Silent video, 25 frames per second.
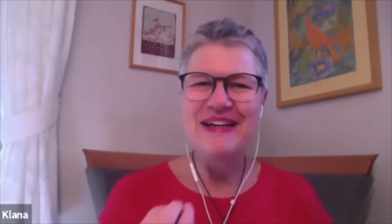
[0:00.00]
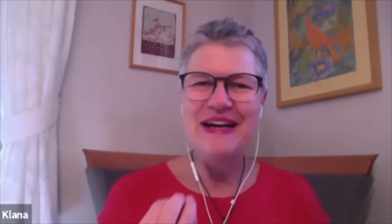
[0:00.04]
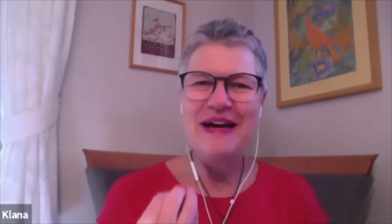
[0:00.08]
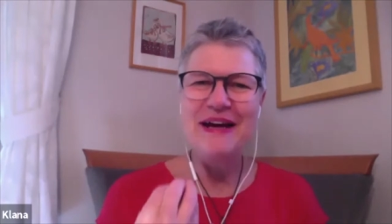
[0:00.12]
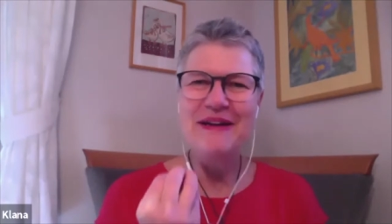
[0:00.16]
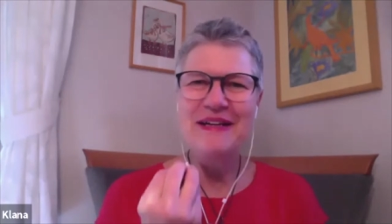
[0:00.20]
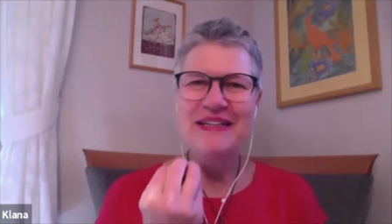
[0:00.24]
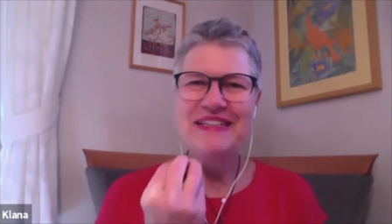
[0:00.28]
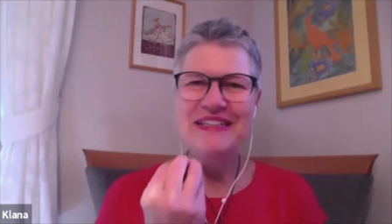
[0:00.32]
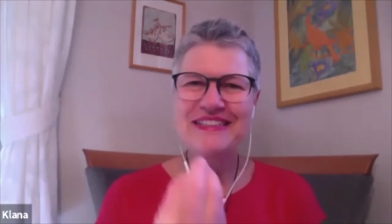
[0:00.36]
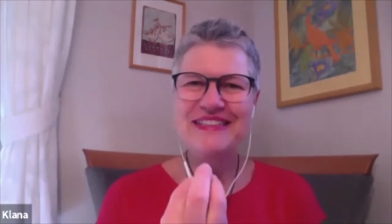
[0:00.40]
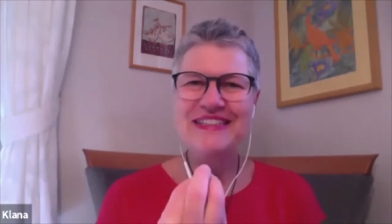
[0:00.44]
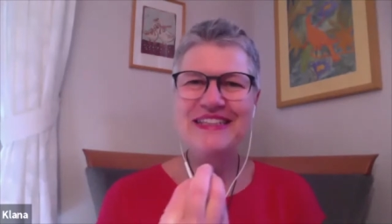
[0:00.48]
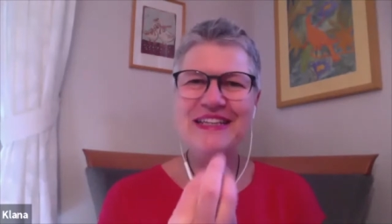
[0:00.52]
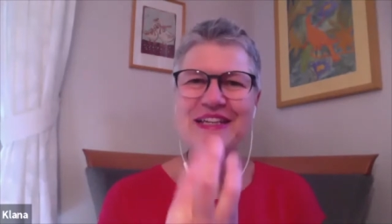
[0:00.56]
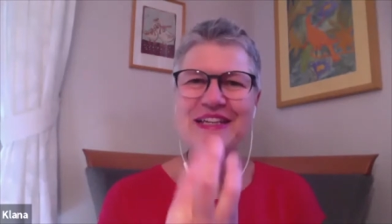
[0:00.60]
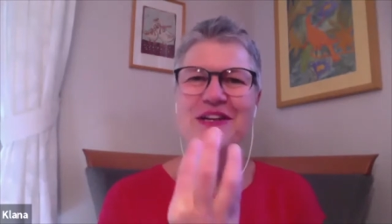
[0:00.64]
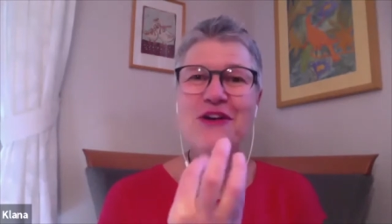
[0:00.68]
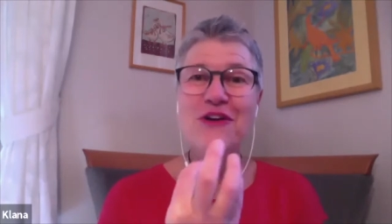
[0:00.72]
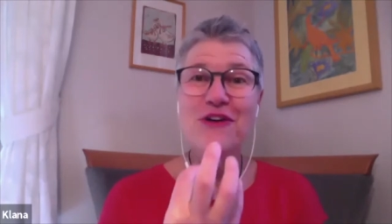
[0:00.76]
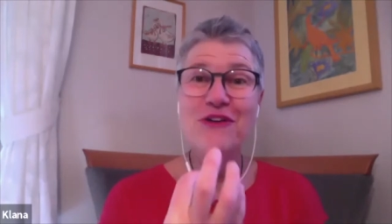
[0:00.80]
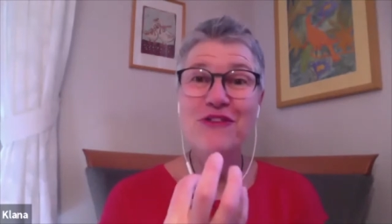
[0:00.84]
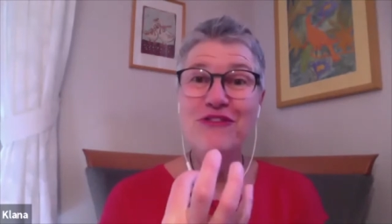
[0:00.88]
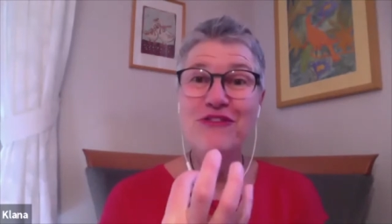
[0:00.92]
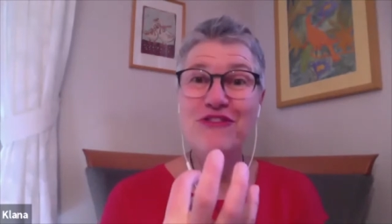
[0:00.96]
I see
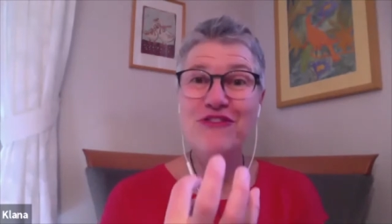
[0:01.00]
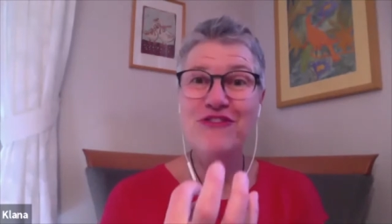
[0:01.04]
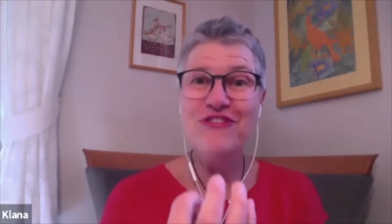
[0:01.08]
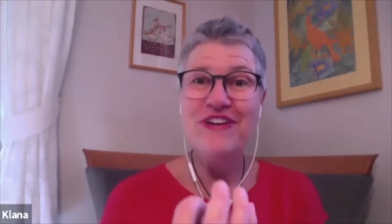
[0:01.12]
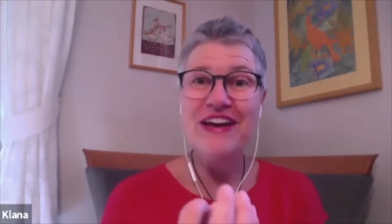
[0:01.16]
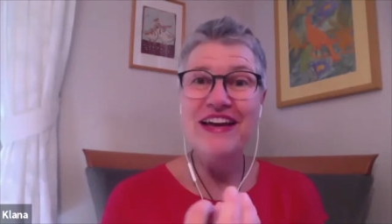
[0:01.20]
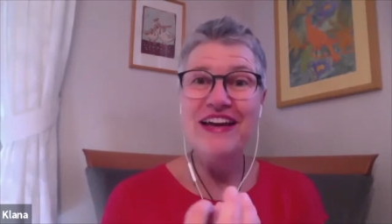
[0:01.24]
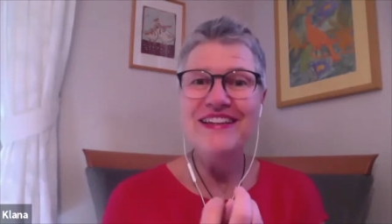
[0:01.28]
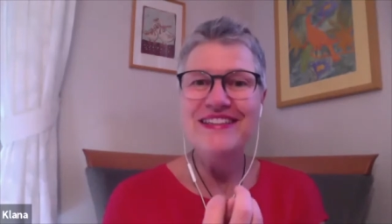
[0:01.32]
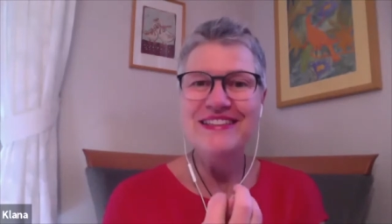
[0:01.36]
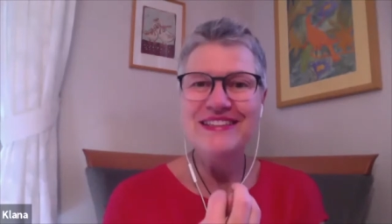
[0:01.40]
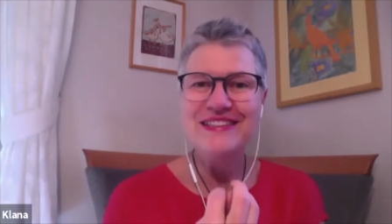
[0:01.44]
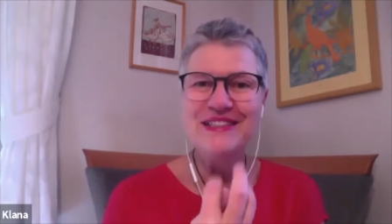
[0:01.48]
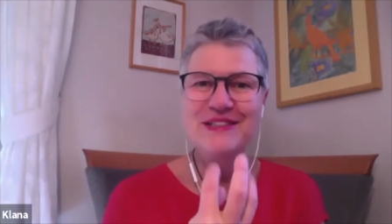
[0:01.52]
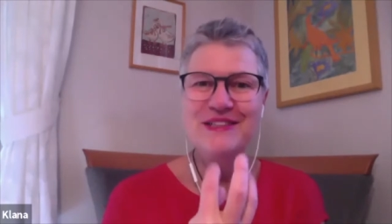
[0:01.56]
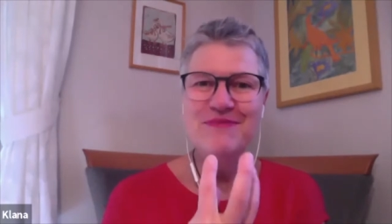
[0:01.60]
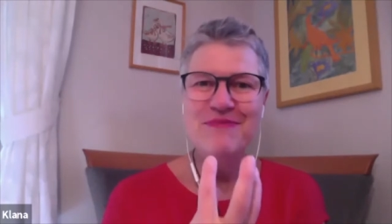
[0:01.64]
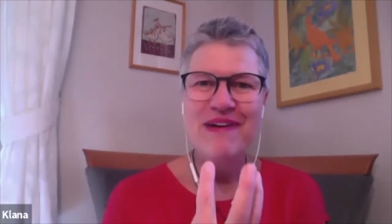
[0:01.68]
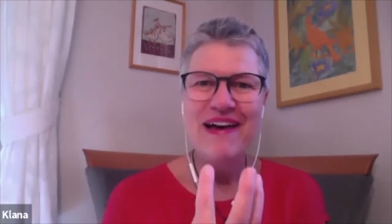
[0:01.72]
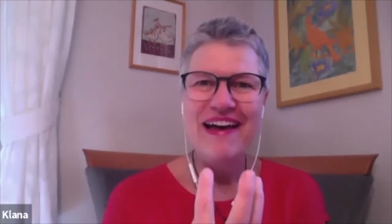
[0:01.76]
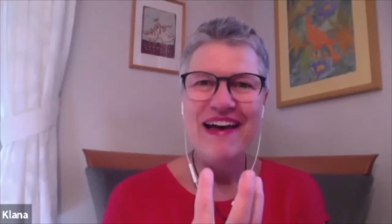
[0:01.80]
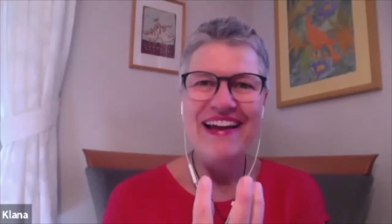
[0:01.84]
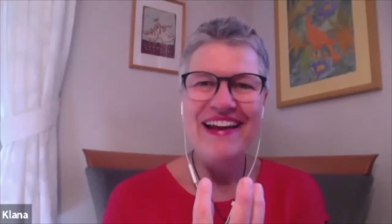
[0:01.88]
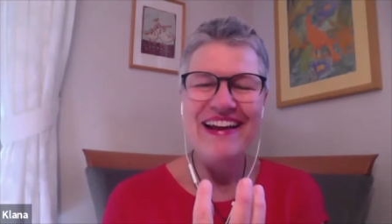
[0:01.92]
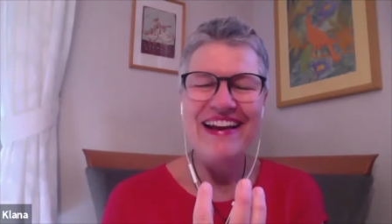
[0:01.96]
your face
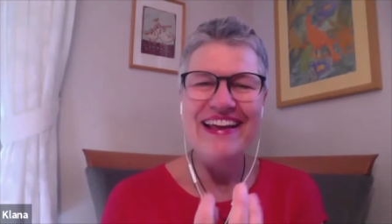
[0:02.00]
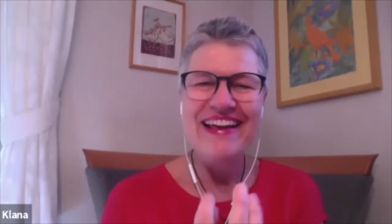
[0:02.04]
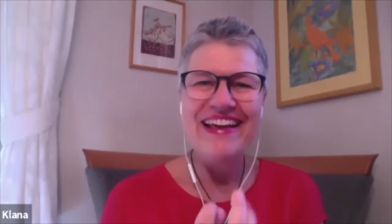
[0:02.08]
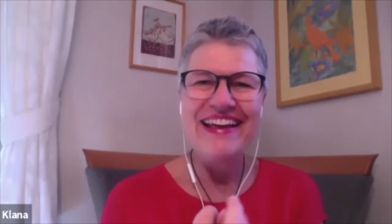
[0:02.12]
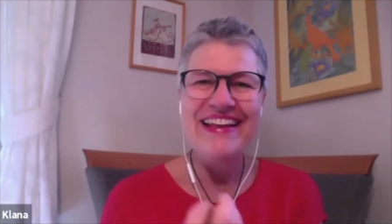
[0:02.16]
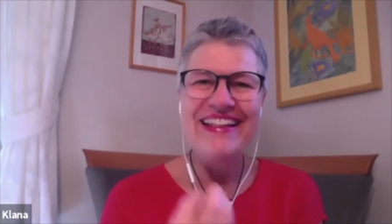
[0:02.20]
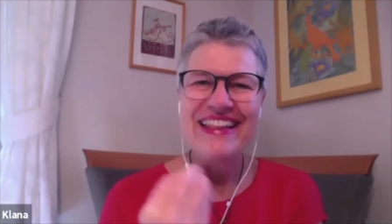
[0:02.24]
smiling.